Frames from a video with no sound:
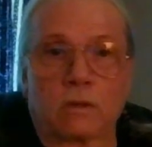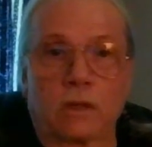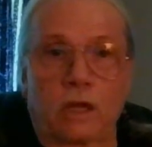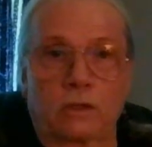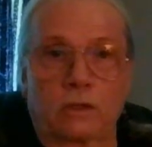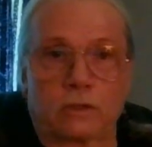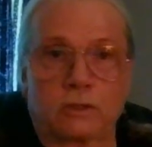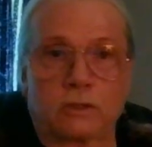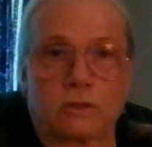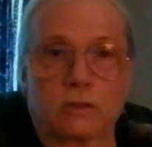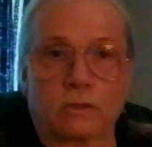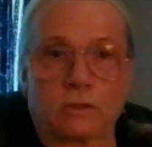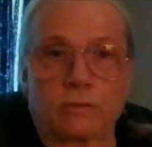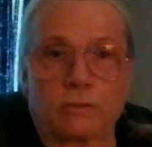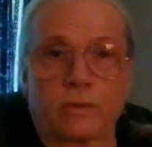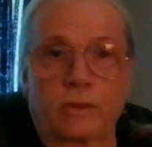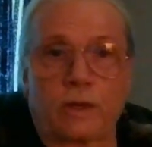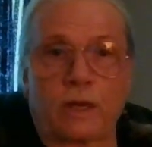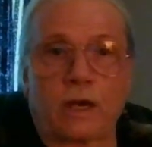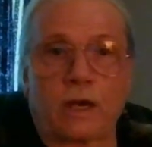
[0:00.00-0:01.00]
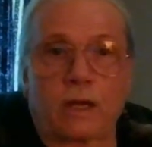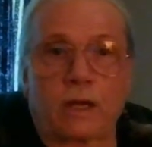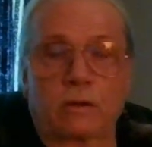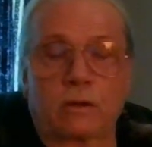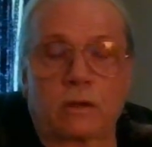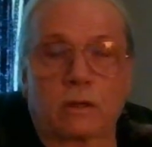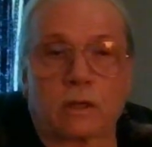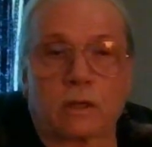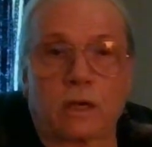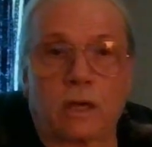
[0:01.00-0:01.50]
and search for that
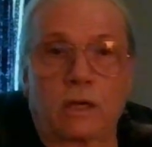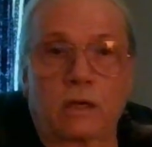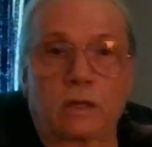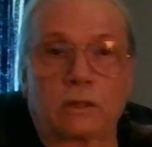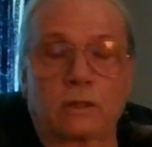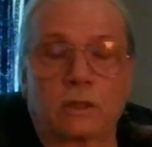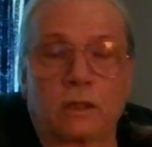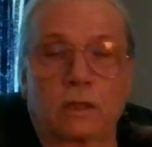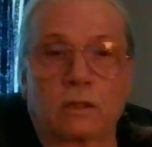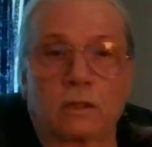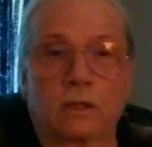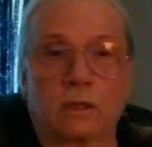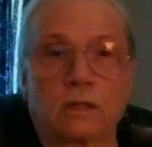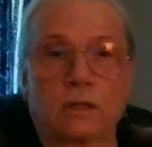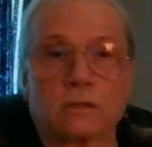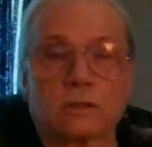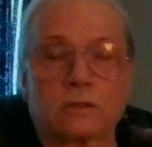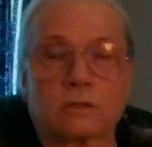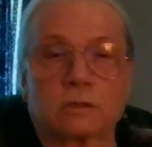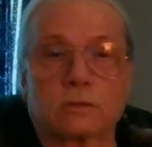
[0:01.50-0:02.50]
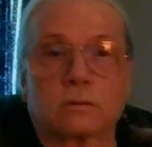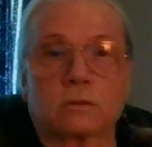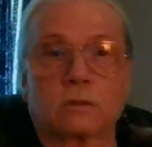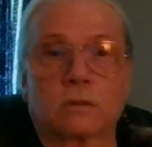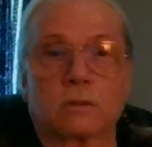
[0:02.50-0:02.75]
kind of thing. That's